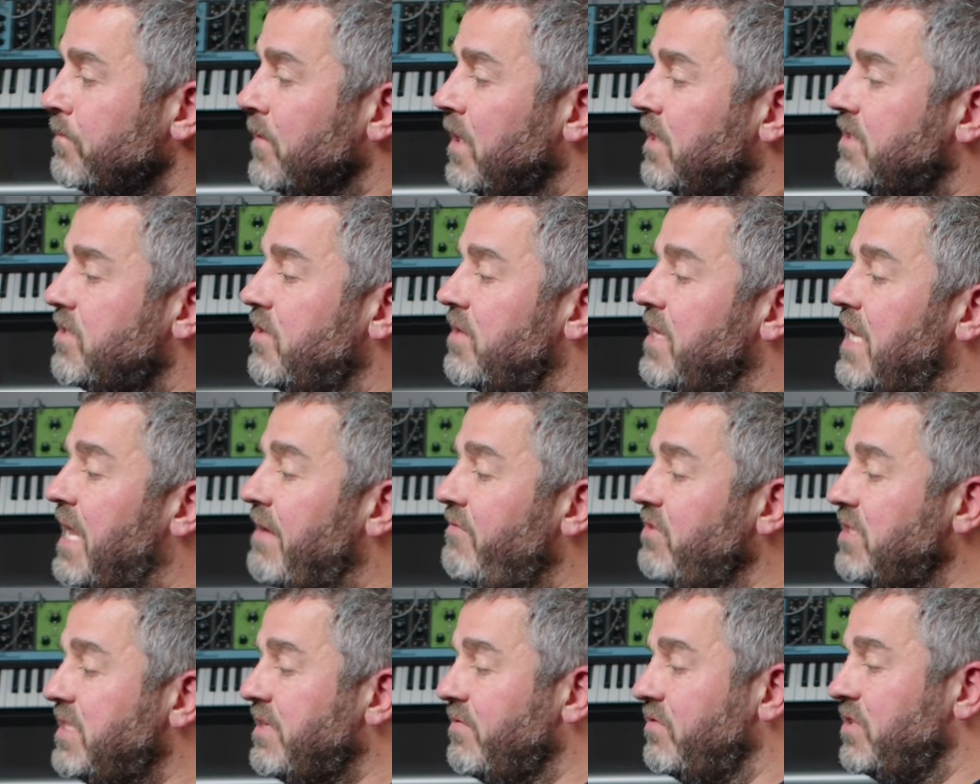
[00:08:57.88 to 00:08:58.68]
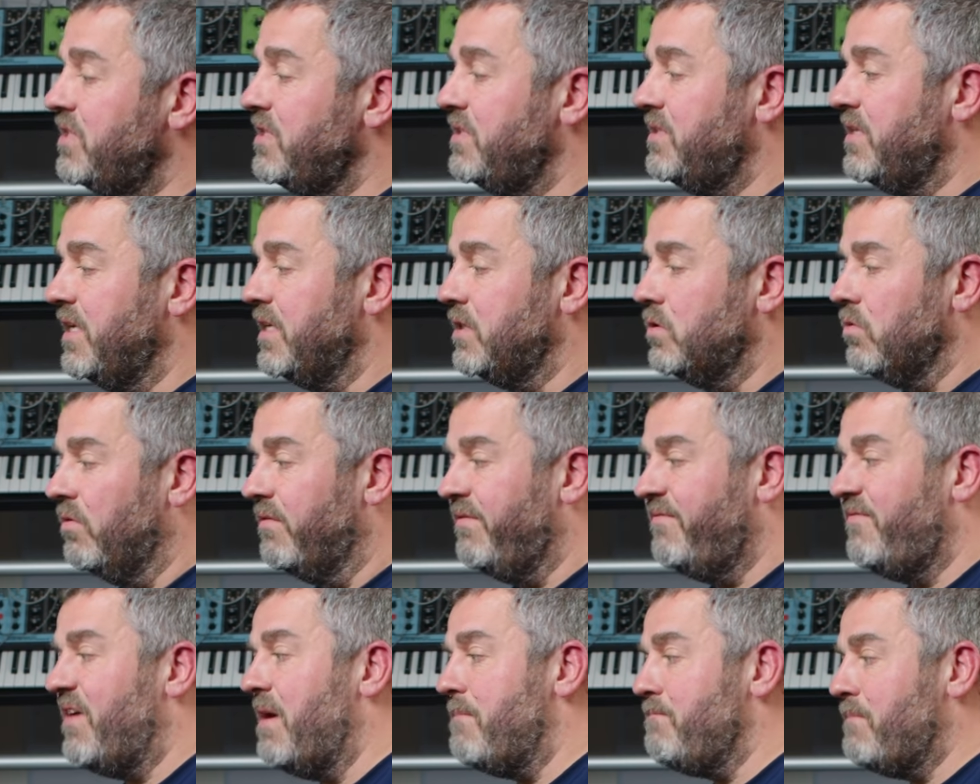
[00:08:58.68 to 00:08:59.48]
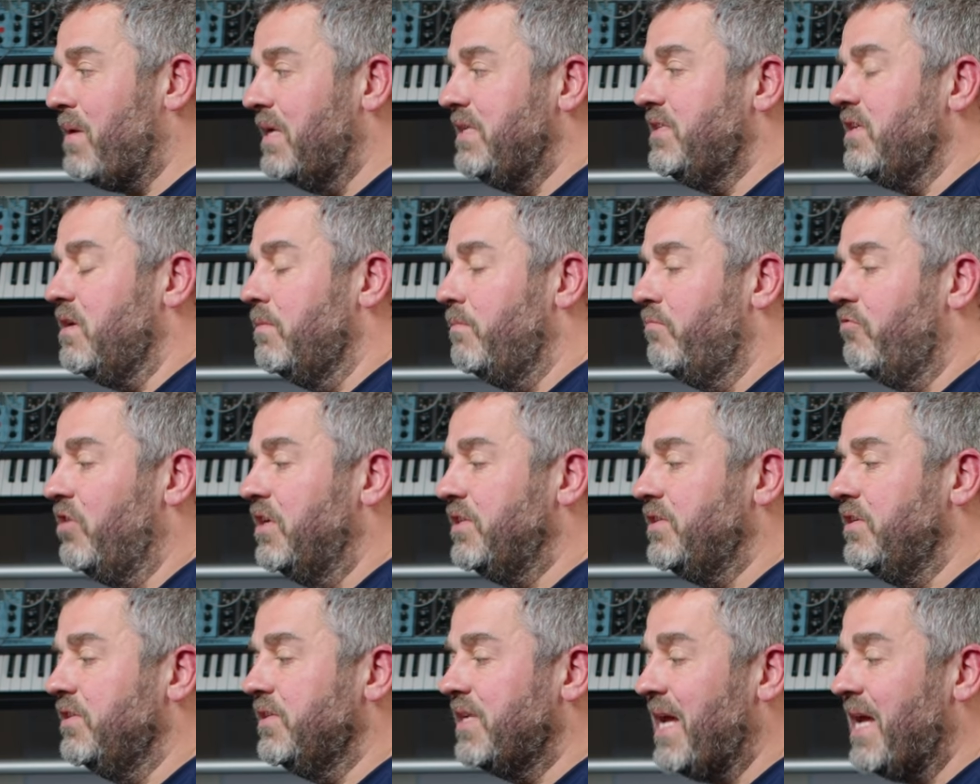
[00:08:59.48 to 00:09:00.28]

So the 1176 or FET-based compressors